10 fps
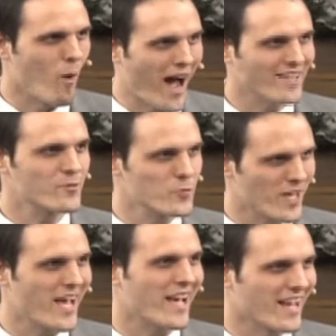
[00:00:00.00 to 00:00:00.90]

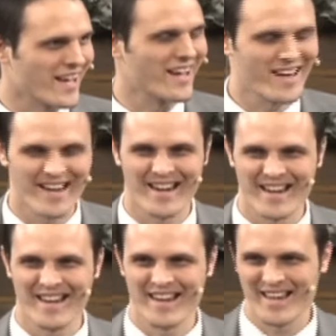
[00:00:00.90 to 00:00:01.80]
Y2K.
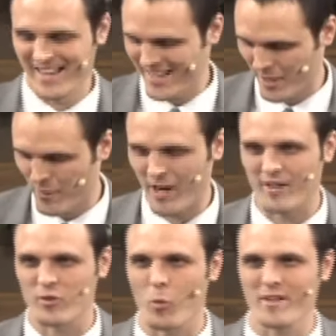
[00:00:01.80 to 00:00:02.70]
Here we
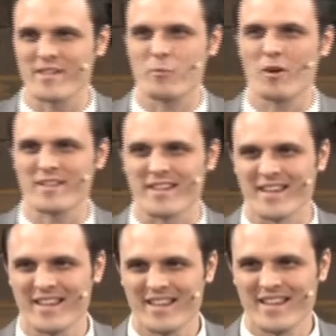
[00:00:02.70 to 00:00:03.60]
are in 2020.